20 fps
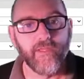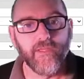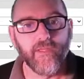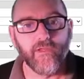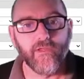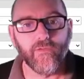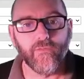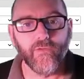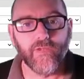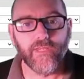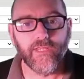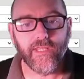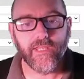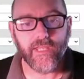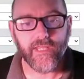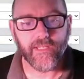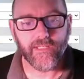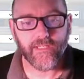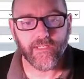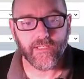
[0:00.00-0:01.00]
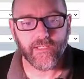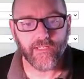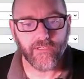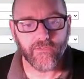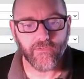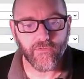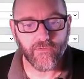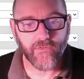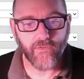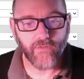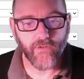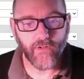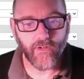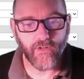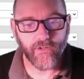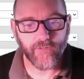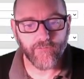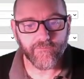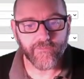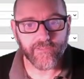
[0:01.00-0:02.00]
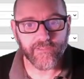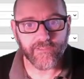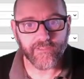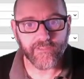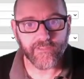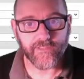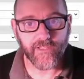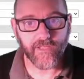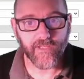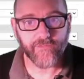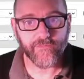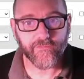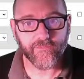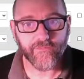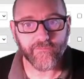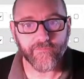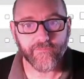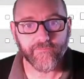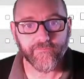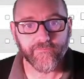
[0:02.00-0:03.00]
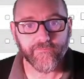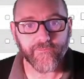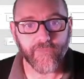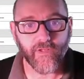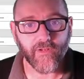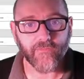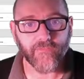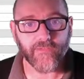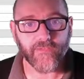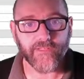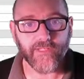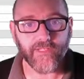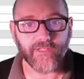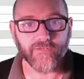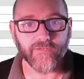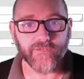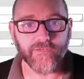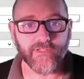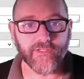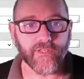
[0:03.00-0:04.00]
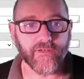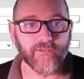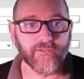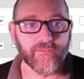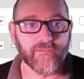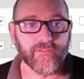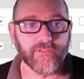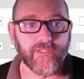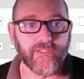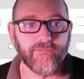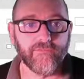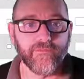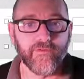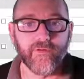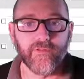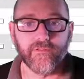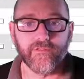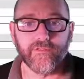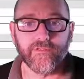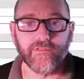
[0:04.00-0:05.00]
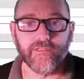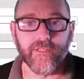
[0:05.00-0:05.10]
We can ignore all of this stuff, all of this extra stuff, defaults.